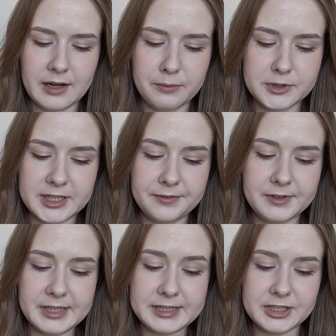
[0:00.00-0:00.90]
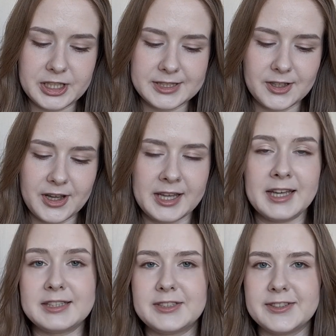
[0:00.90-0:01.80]
I would definitely suggest looking
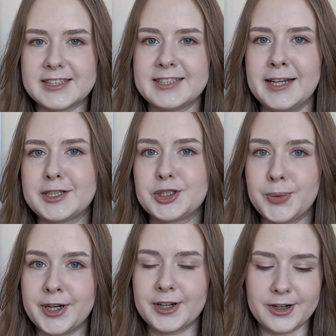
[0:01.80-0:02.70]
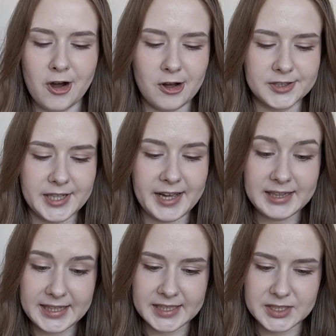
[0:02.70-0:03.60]
into this next sweater called the
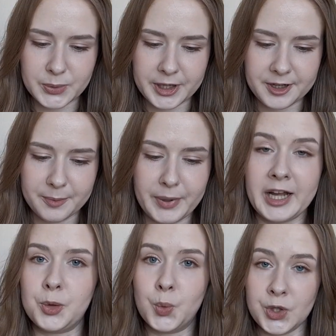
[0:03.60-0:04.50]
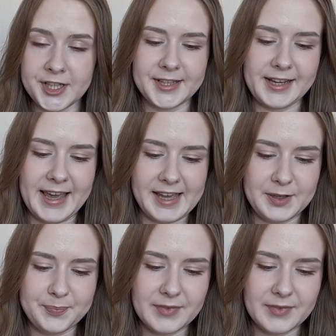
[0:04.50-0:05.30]
Elliot sweater by Wool and the Gang.